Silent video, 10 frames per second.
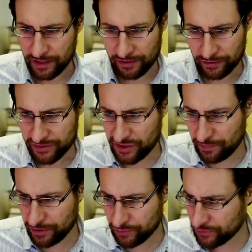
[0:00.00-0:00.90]
not
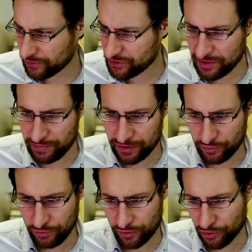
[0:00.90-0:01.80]
GPU, so
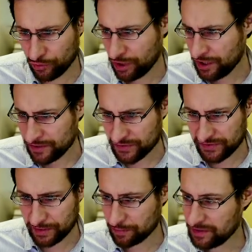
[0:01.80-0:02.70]
GPU no, so
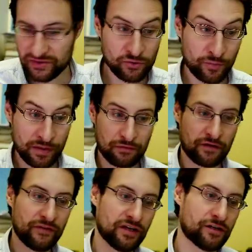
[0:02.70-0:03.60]
that means no Power
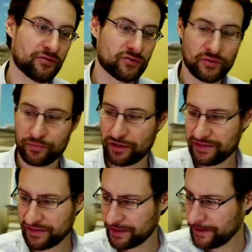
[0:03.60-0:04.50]
VR, no
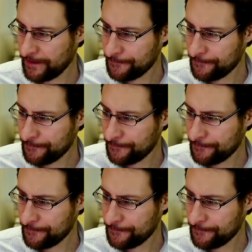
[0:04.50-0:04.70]
surprise there,